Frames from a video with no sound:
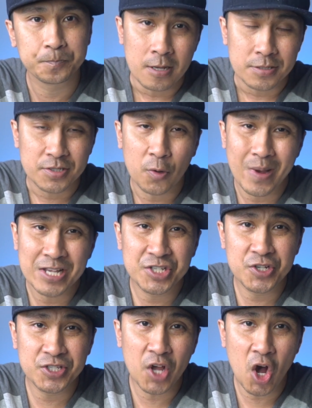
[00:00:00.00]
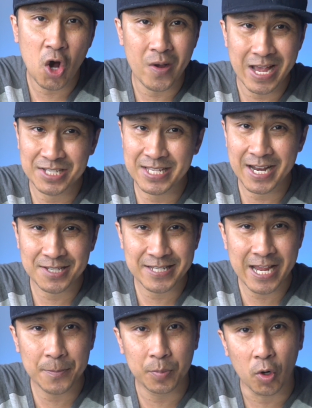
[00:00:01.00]
So as you saw as an
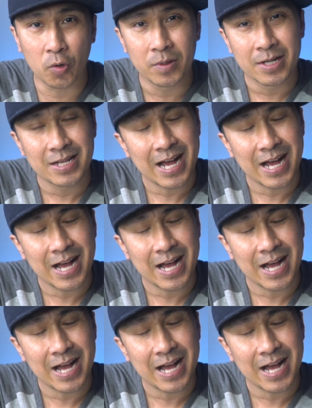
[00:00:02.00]
example,